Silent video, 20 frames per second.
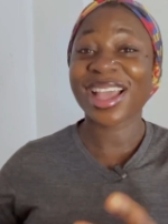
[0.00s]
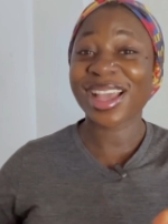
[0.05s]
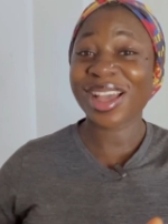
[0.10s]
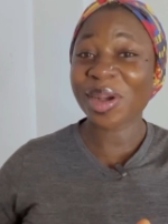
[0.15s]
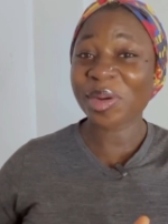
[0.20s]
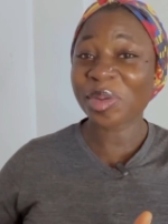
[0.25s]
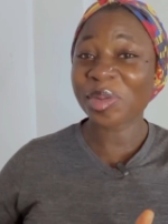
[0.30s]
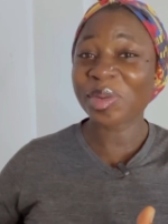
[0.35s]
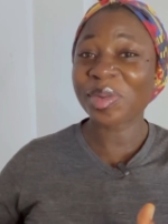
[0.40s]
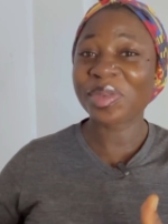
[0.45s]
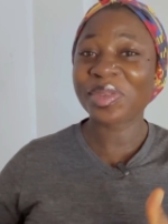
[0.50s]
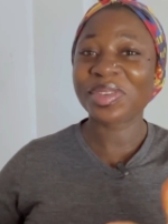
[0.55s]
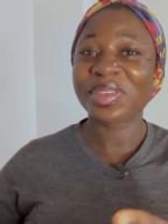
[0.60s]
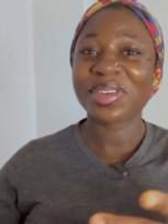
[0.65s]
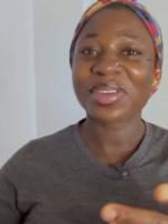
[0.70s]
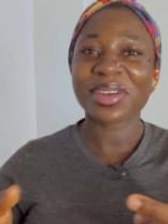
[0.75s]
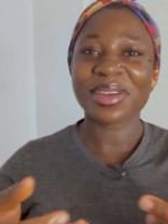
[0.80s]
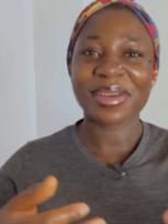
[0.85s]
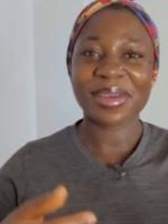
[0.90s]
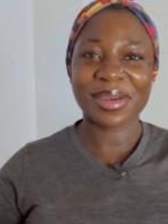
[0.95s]
Akwo
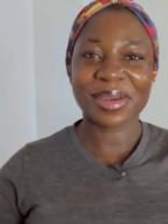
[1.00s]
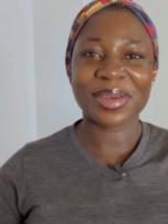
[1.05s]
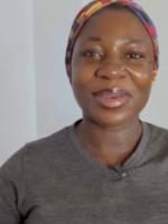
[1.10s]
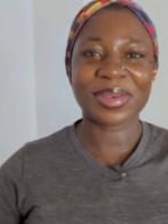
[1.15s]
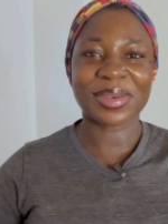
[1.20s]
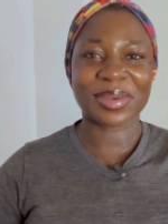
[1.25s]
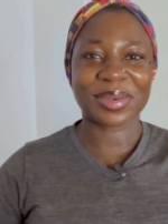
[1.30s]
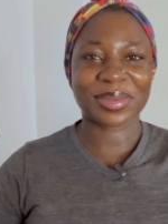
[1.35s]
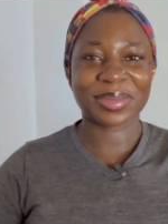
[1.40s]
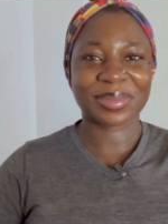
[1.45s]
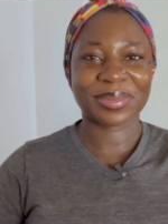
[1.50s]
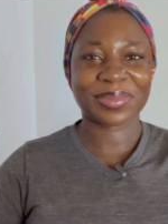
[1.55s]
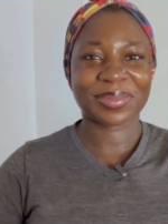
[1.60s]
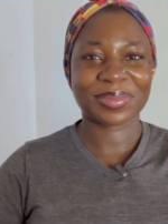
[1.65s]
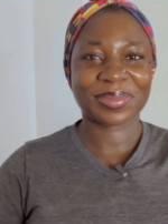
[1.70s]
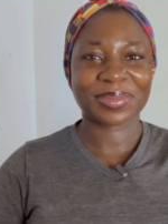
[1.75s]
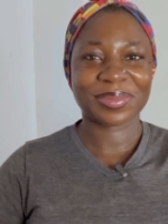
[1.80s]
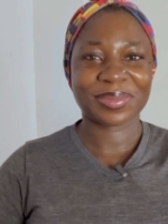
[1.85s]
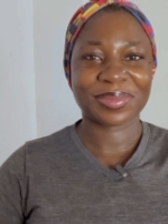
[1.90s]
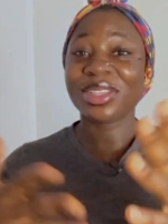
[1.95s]
oro.
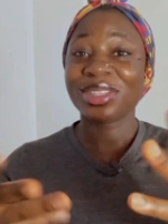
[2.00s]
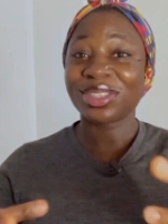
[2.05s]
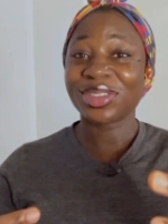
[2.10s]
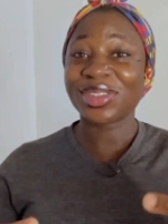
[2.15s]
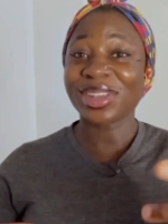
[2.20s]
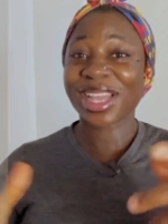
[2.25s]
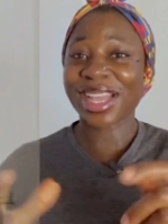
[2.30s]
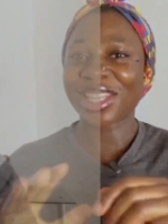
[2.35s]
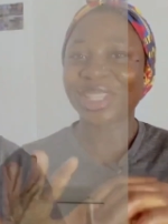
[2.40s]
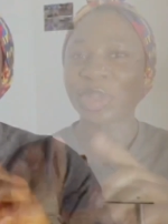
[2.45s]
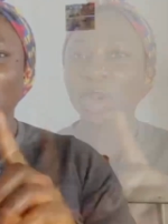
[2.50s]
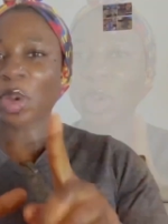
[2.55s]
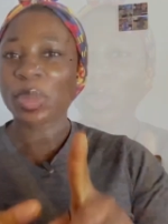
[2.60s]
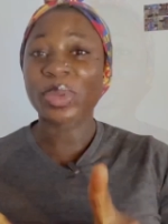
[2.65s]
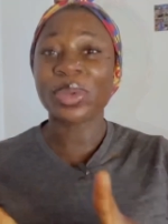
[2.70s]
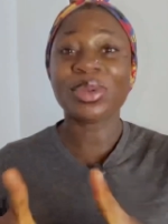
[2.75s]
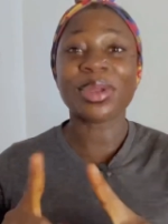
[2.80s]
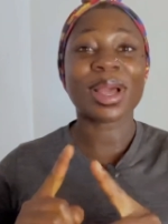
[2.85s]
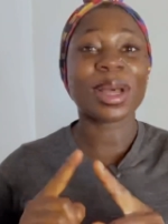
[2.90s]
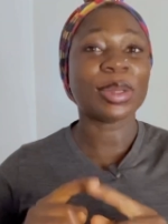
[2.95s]
So guys,
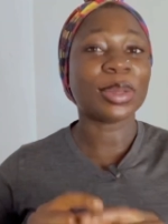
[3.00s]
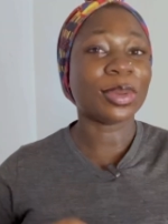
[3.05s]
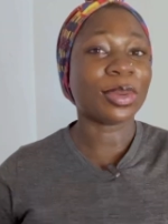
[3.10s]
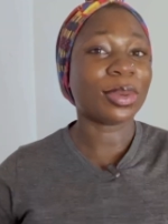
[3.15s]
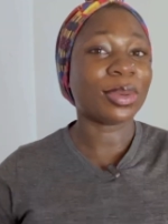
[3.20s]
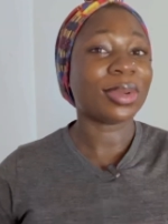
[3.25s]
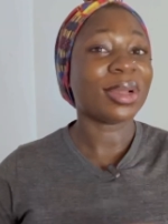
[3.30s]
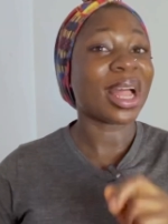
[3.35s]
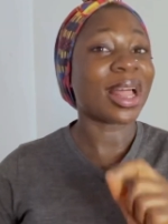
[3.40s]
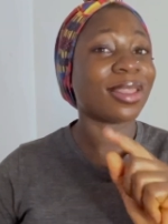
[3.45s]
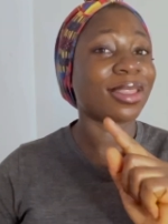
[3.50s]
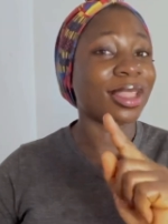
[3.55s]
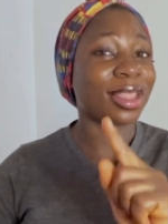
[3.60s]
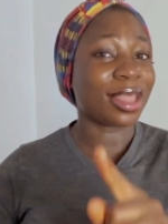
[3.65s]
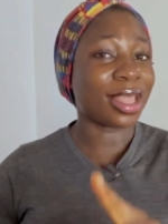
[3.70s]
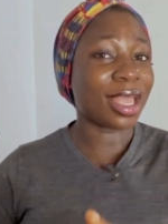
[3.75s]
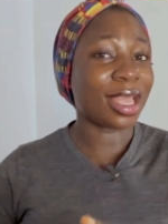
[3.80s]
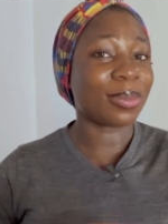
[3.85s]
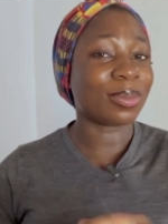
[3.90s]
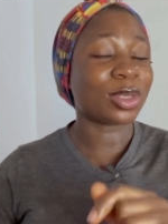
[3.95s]
hope you now know the
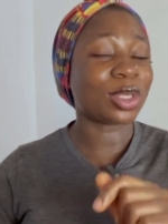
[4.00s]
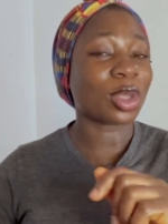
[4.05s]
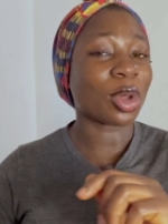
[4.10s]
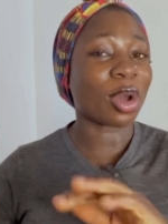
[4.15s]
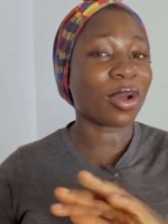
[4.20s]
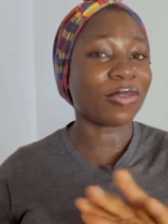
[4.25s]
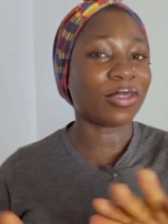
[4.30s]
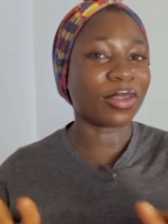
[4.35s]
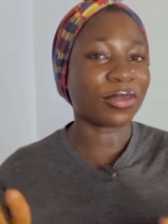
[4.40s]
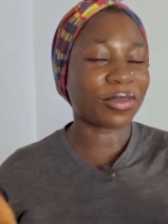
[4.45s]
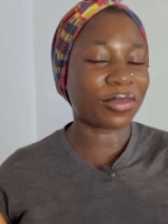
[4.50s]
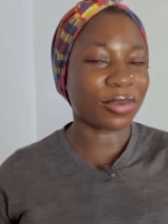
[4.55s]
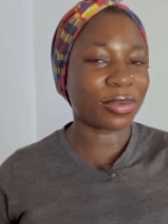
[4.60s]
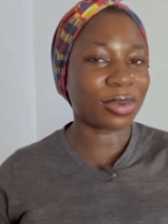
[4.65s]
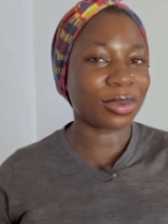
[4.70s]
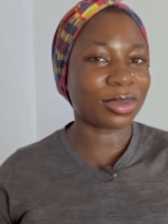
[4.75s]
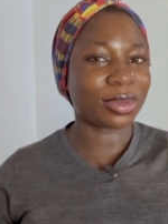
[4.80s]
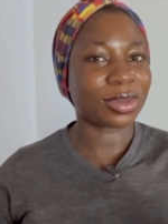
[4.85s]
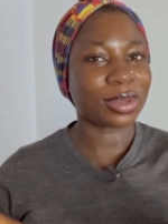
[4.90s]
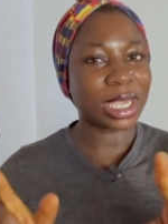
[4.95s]
names of the
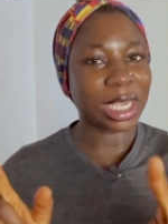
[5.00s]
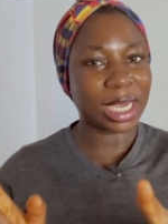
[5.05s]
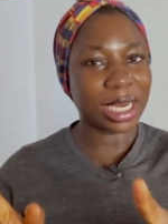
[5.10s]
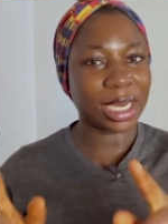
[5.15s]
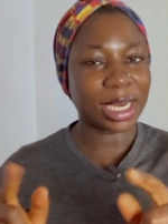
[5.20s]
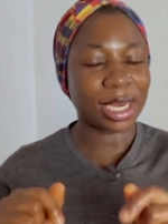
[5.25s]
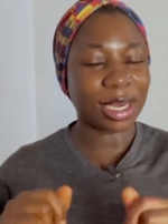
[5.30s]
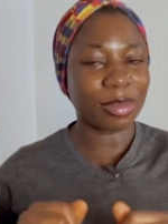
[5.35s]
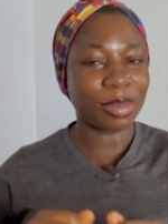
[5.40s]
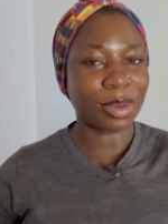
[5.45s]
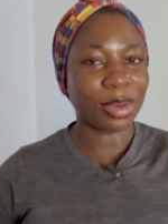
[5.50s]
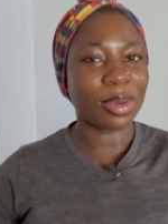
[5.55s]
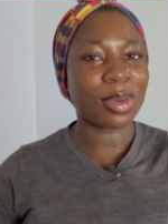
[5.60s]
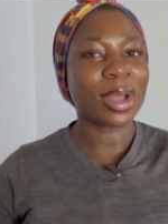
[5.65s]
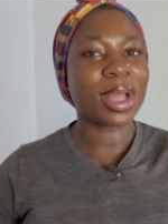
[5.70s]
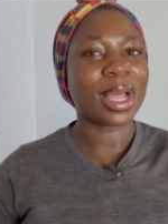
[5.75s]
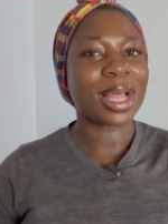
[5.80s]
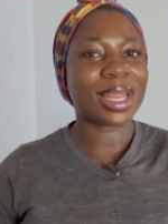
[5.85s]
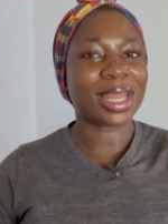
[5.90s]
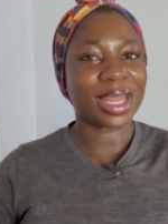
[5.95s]
fruit in Igbo
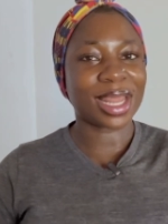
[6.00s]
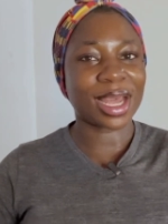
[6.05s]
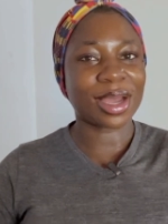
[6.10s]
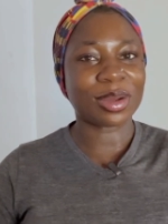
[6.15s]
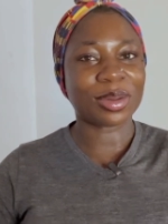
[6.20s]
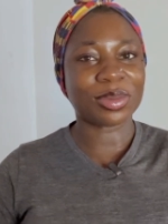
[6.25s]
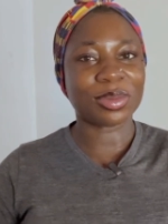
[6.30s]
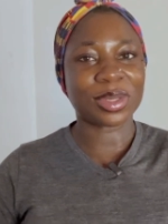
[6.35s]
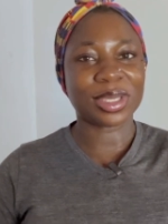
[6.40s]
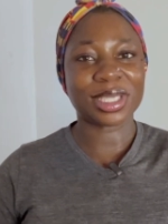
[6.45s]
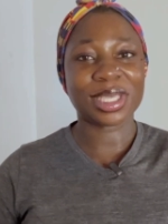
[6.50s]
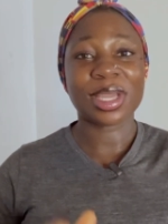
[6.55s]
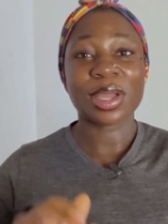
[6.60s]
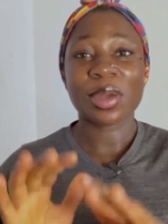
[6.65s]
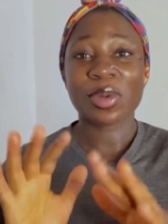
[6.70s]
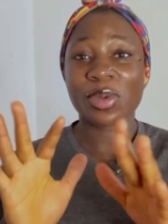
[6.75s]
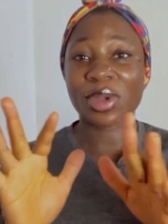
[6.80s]
language.